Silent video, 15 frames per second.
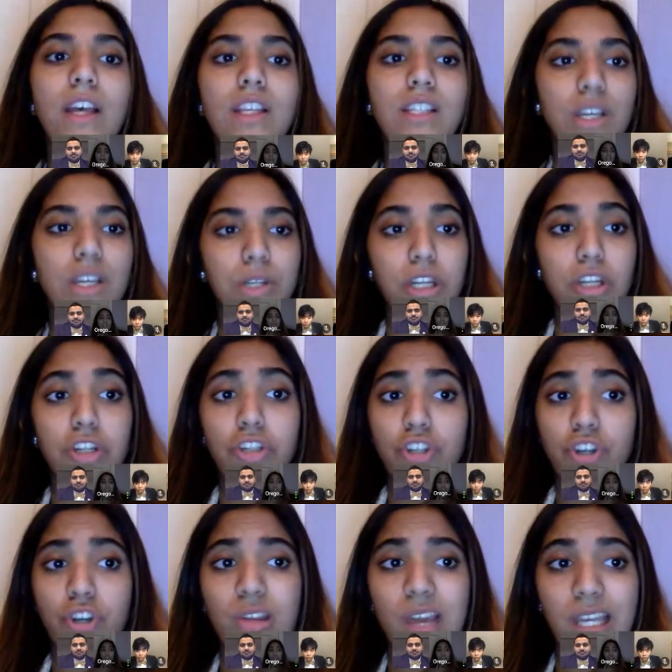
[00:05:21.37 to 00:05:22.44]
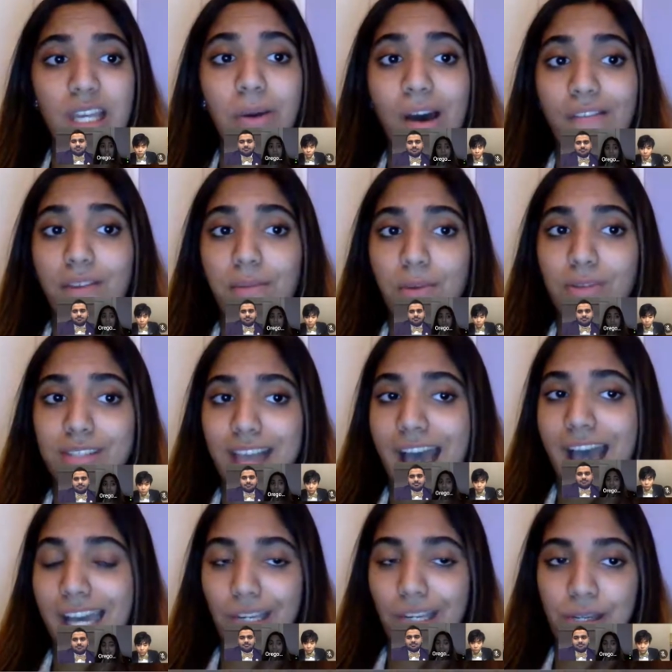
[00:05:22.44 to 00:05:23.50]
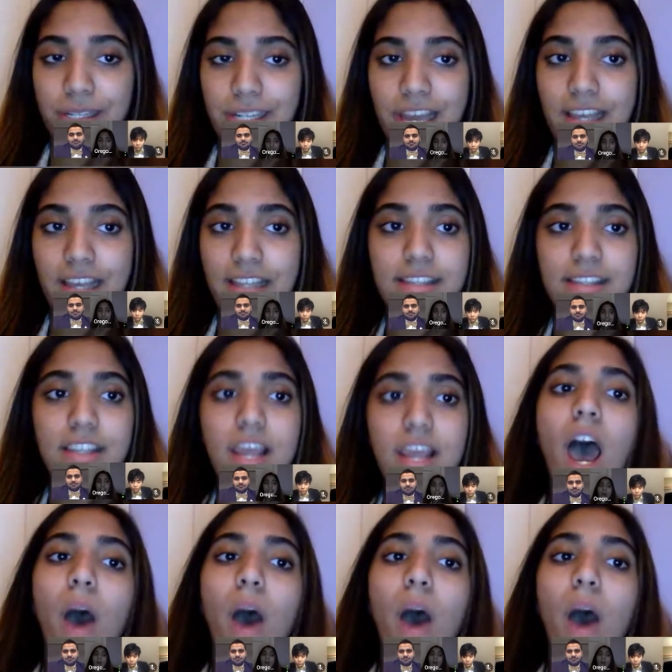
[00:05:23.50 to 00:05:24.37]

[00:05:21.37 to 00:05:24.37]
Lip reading: So to ensure that you have the most accurate test